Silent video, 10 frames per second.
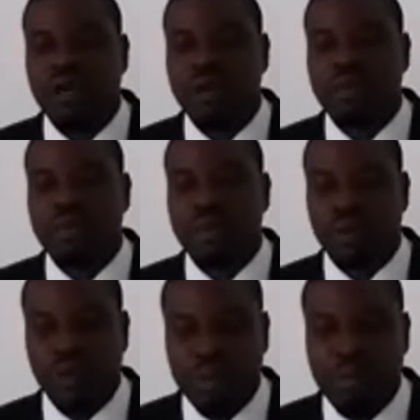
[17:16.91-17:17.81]

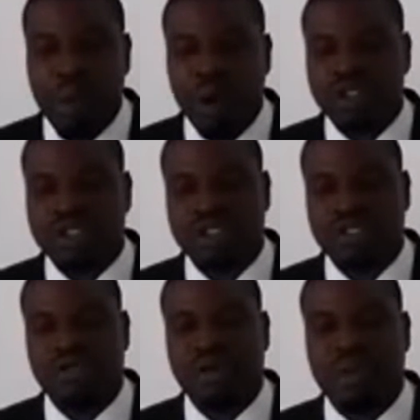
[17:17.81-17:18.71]
we
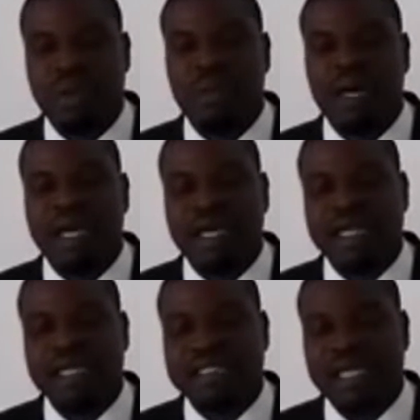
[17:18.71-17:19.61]
must remember
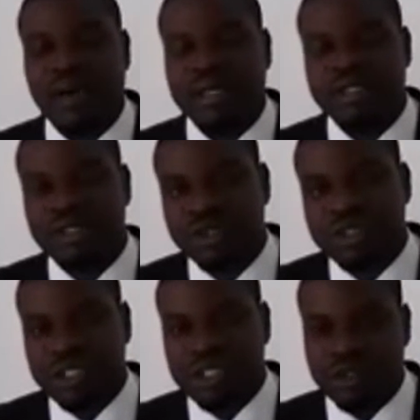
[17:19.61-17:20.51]
that it is our
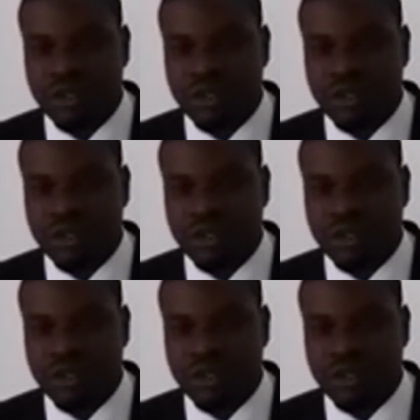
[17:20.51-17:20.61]
duty